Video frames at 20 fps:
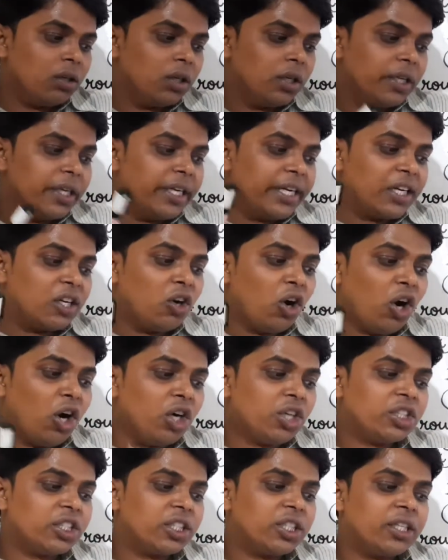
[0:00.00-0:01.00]
in
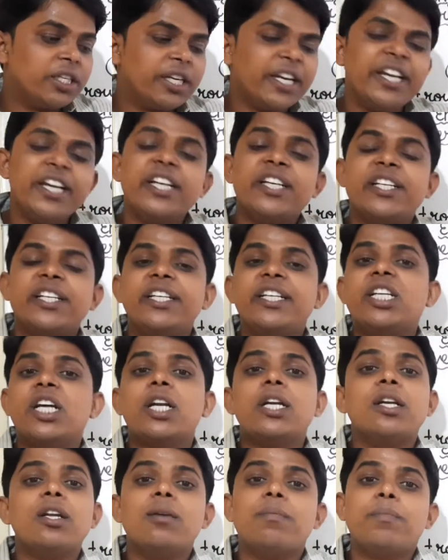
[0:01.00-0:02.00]
God's great
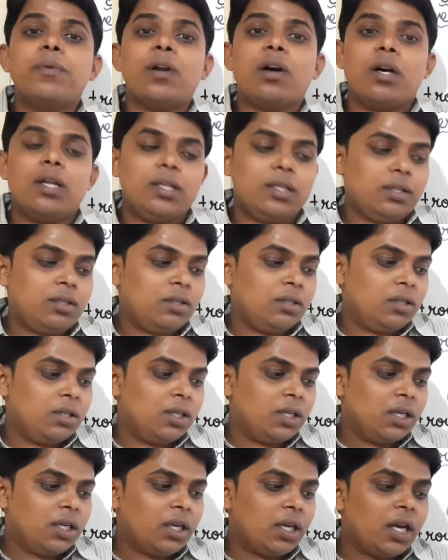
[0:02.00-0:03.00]
eternal plan,
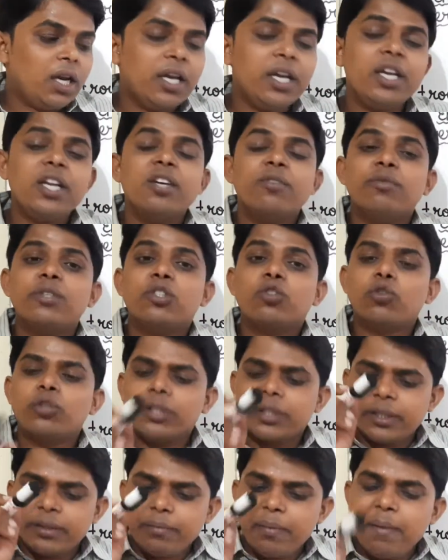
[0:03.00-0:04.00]
and we should
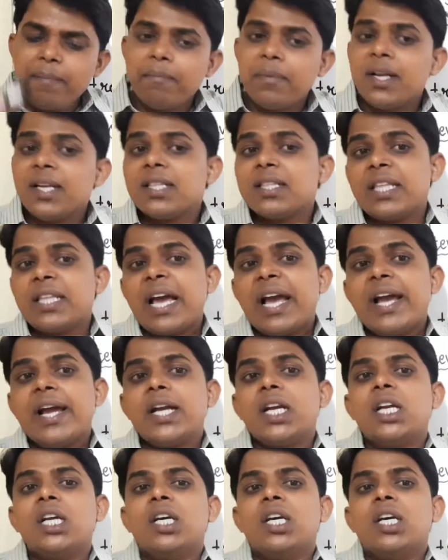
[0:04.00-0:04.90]
remember that